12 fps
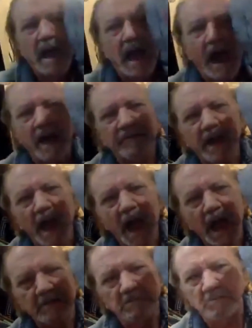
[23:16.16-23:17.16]
I've
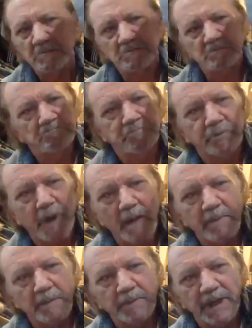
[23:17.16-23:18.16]
got
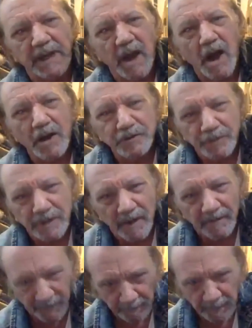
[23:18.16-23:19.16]
probably 100
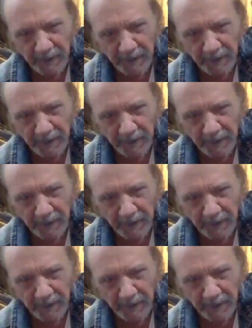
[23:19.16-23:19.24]
of them,